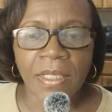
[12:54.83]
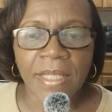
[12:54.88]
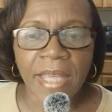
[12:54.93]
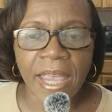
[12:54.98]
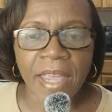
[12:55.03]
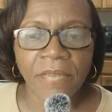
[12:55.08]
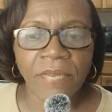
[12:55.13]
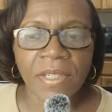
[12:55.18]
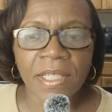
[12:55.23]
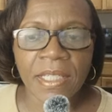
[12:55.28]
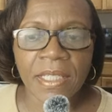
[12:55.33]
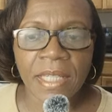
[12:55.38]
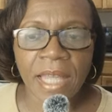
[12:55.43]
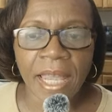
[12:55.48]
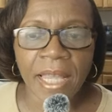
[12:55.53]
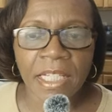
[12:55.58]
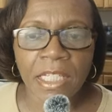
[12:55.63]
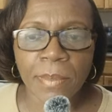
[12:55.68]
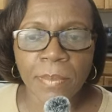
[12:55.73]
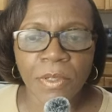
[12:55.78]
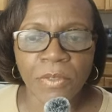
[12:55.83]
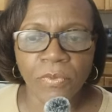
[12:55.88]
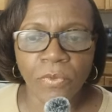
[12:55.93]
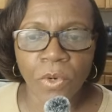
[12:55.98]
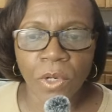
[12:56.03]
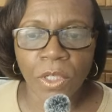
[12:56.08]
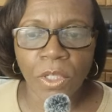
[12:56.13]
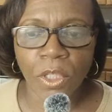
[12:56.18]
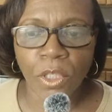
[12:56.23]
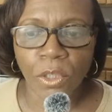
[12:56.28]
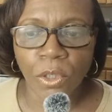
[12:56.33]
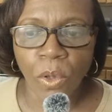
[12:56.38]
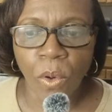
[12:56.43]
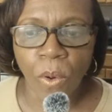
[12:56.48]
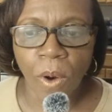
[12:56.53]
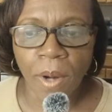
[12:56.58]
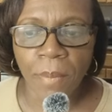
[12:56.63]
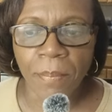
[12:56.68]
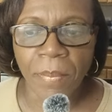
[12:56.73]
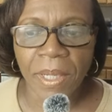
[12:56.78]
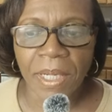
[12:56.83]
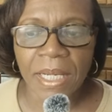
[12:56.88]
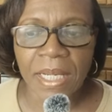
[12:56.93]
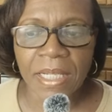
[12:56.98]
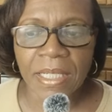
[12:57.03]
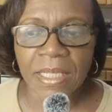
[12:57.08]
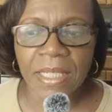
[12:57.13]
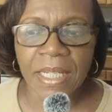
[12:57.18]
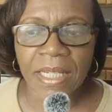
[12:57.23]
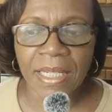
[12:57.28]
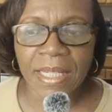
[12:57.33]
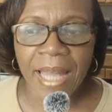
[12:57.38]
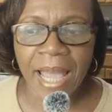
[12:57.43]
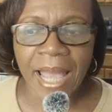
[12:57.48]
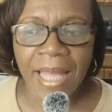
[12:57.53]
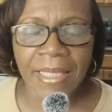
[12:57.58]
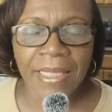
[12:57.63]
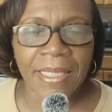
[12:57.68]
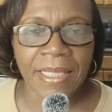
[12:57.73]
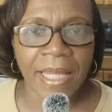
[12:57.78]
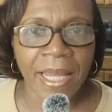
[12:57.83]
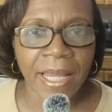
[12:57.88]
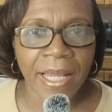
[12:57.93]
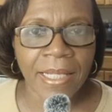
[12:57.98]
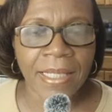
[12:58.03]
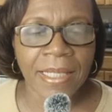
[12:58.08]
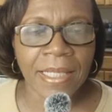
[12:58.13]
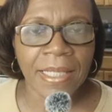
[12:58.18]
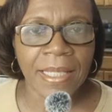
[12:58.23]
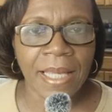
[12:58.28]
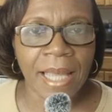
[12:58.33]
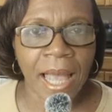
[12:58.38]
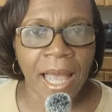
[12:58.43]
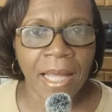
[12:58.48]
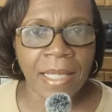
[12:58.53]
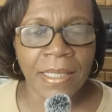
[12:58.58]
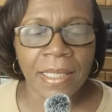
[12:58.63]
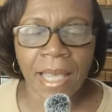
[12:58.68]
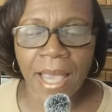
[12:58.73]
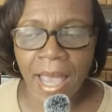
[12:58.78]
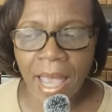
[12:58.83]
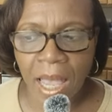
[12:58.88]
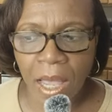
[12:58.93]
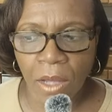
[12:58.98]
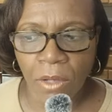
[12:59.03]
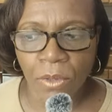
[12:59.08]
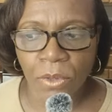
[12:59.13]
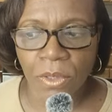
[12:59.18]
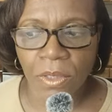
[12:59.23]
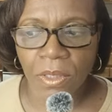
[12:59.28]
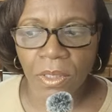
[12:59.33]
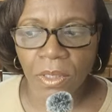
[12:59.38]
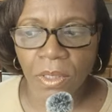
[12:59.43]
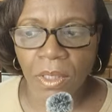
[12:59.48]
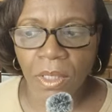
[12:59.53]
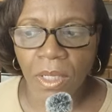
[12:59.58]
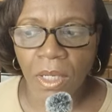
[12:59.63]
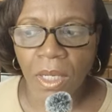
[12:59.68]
David danced before the Lord, but he did not dance in God's house.